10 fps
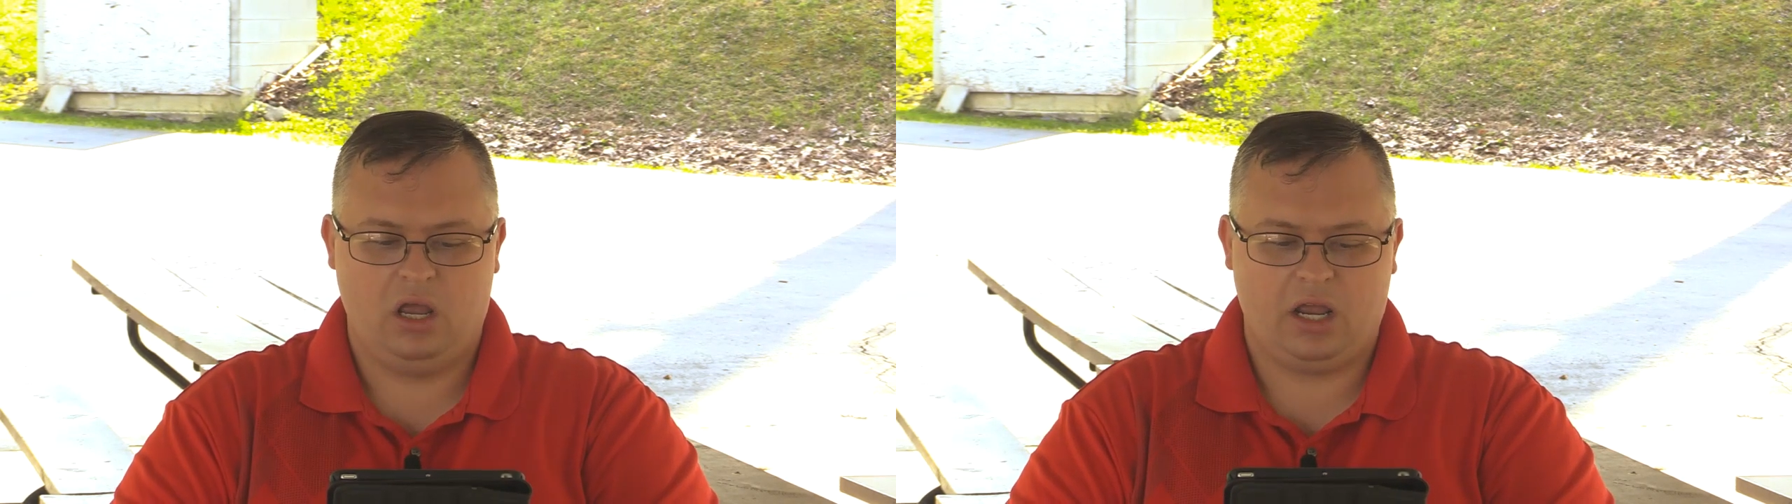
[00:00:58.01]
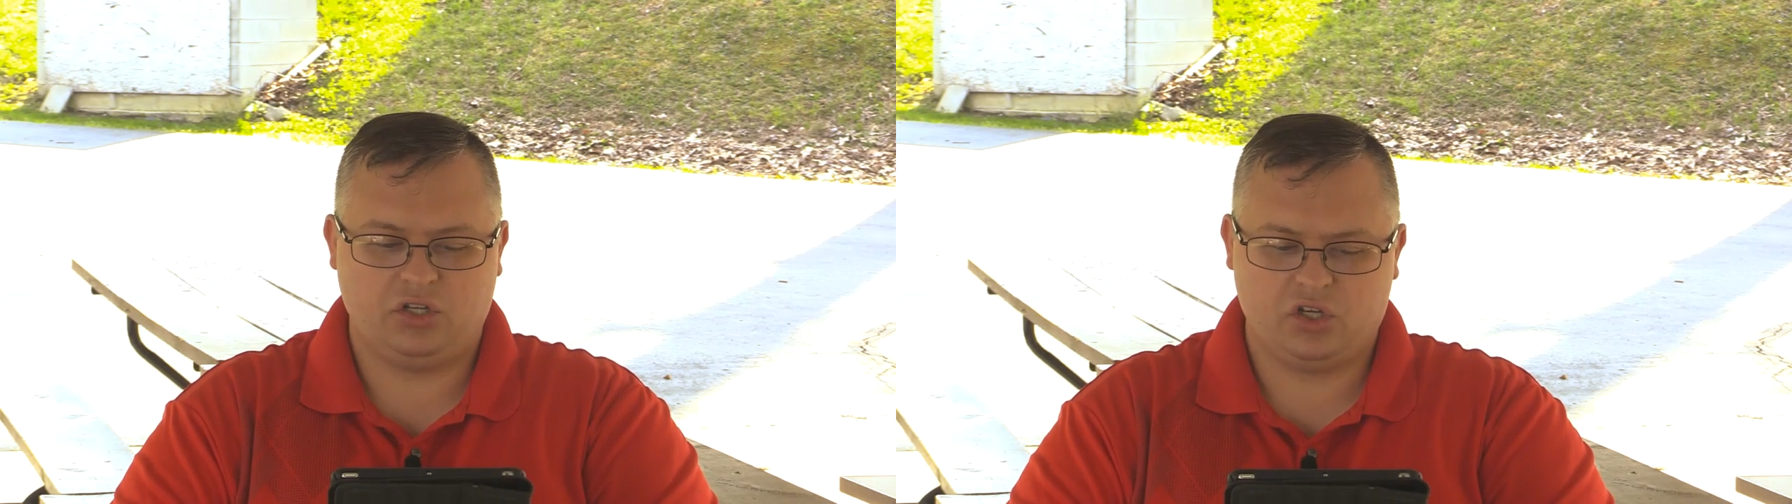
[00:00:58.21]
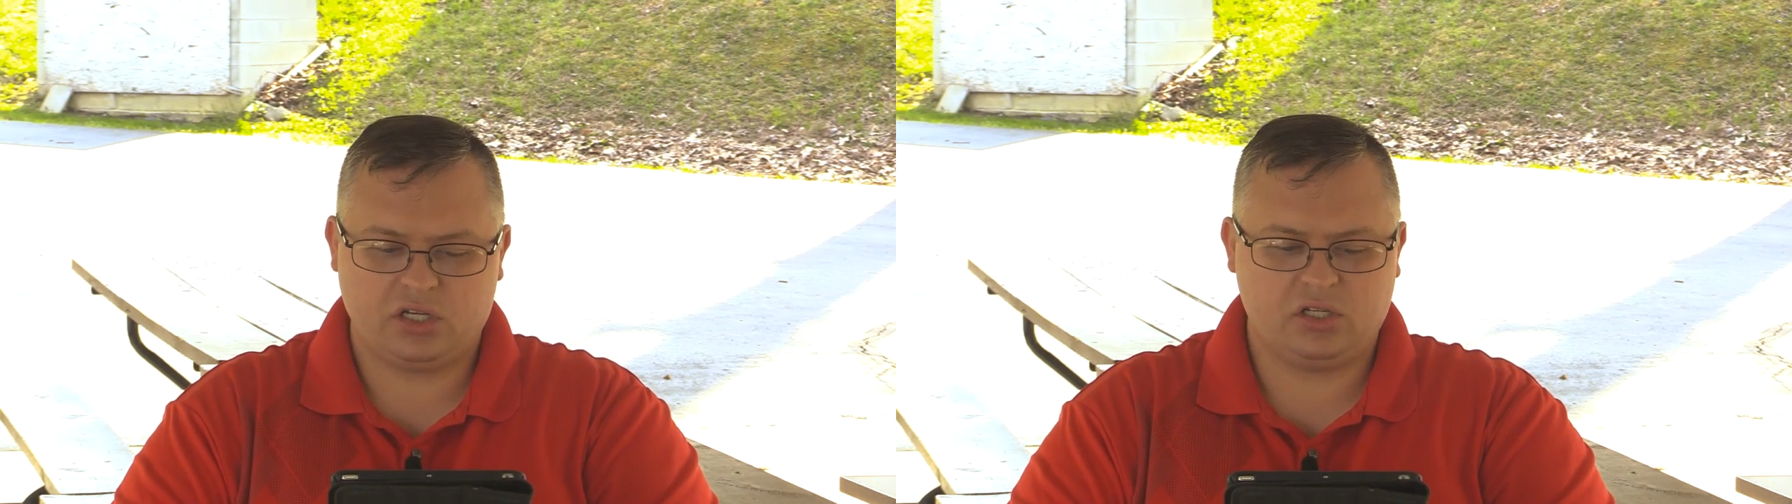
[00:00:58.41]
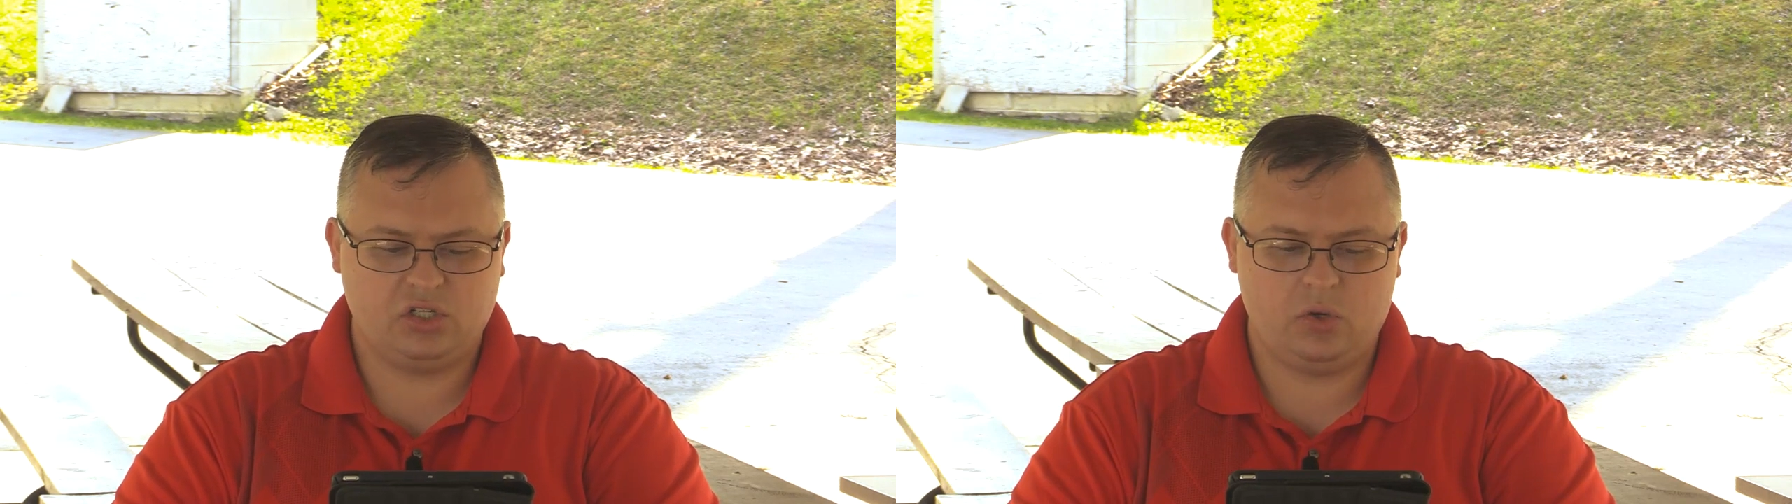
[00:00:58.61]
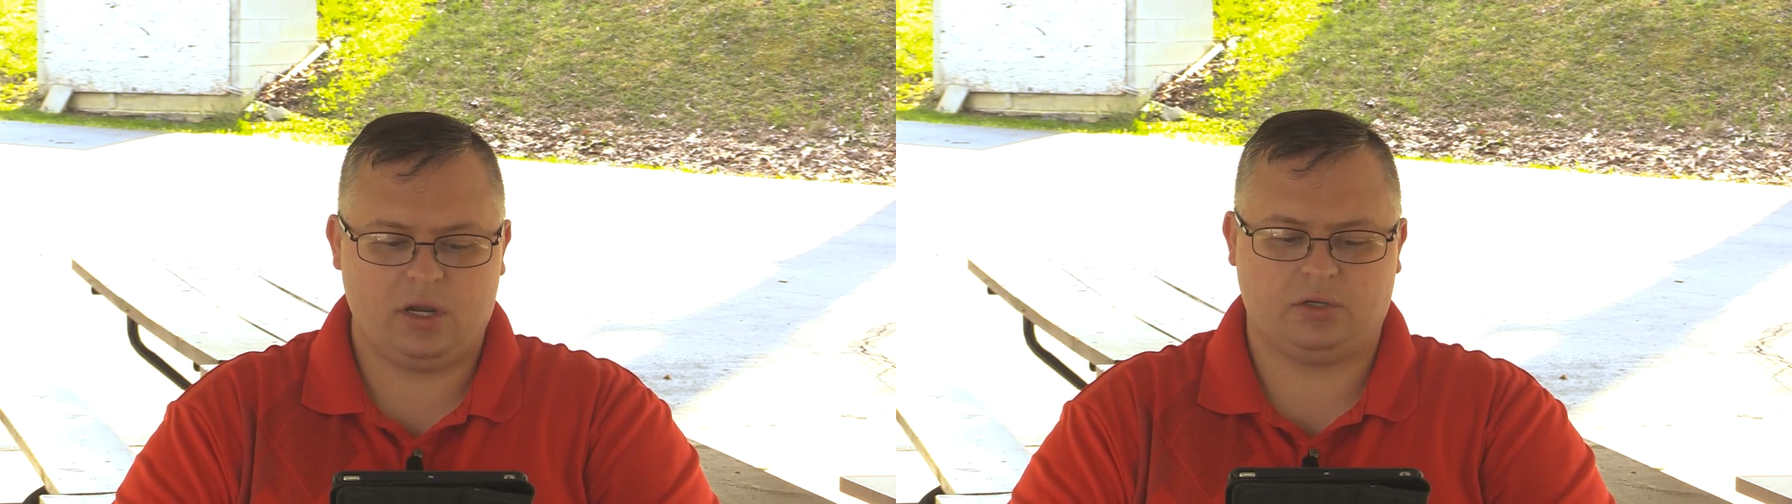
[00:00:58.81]
and just as
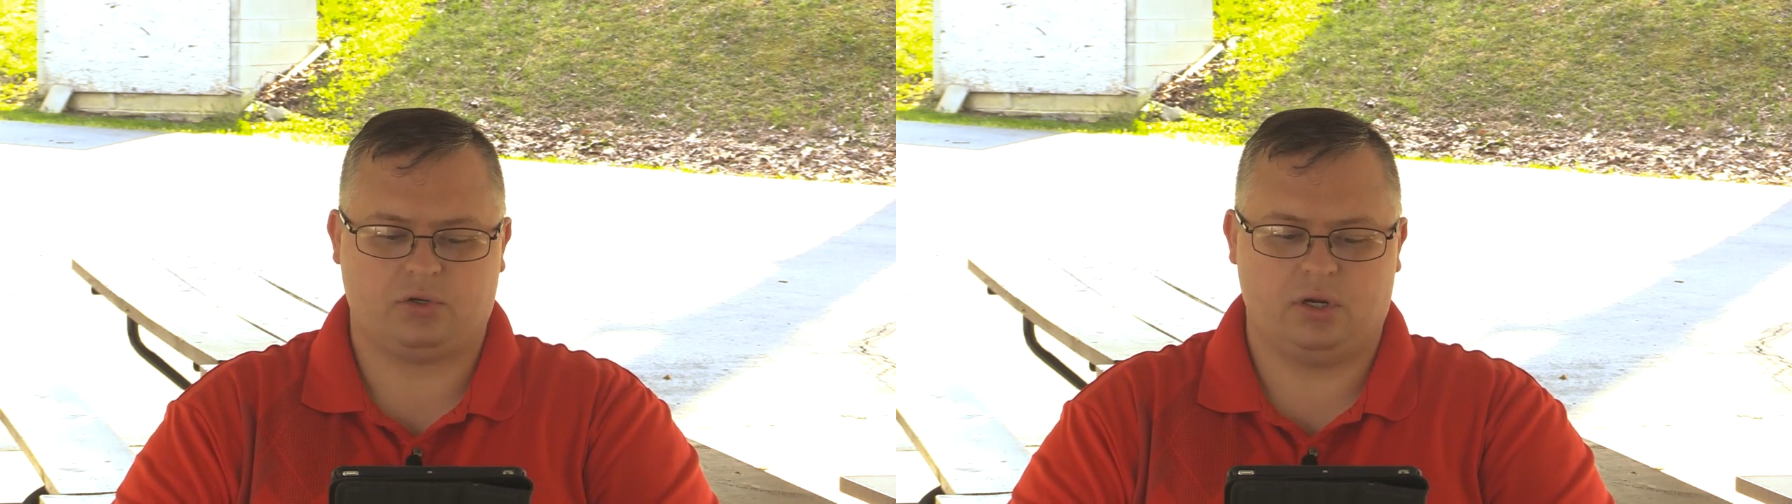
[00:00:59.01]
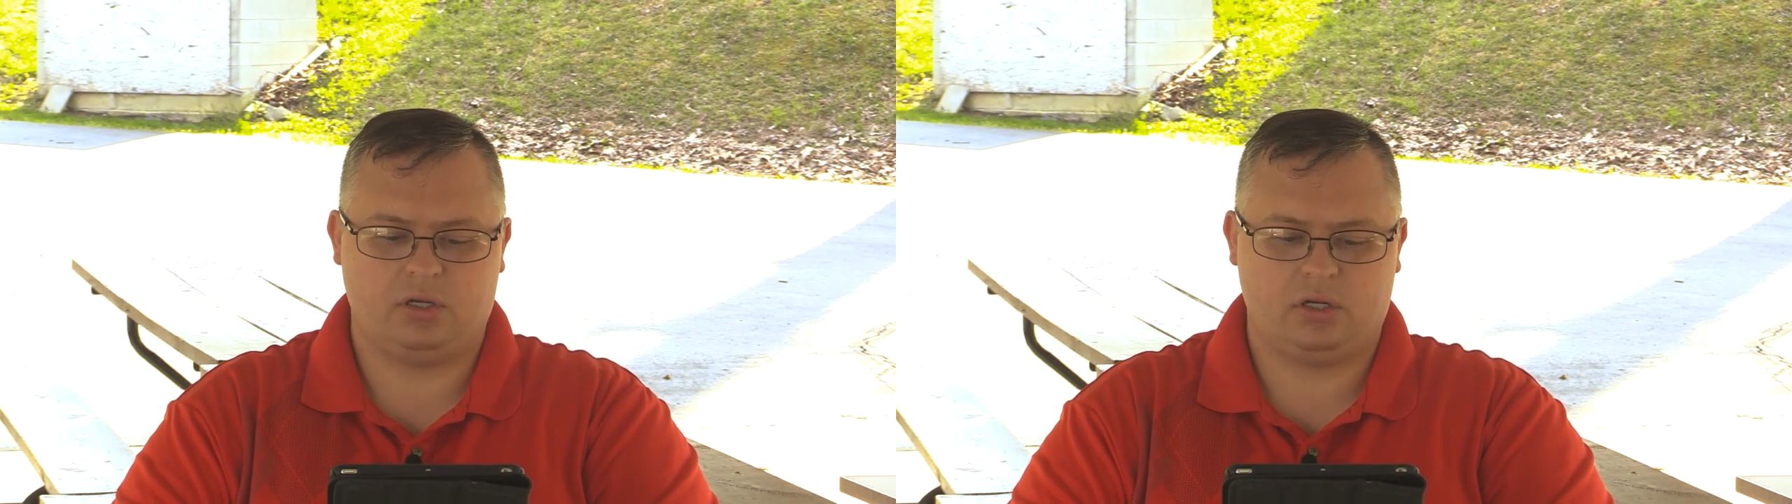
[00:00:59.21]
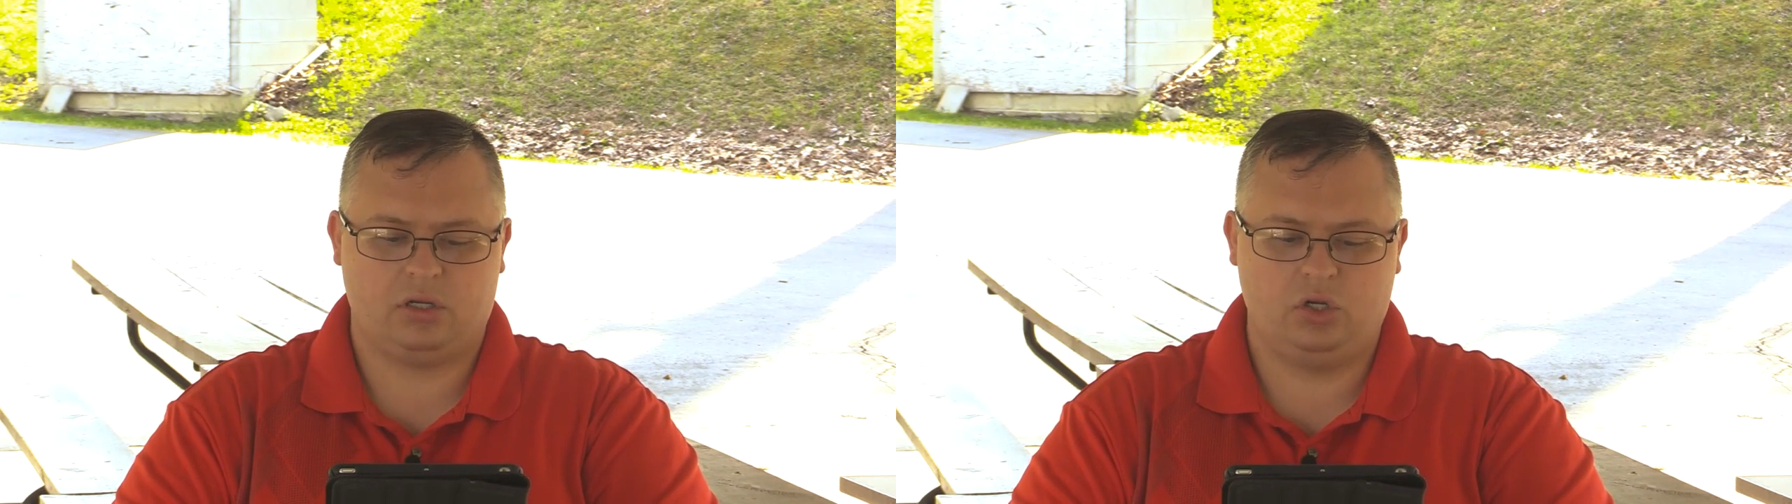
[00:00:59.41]
you enter it,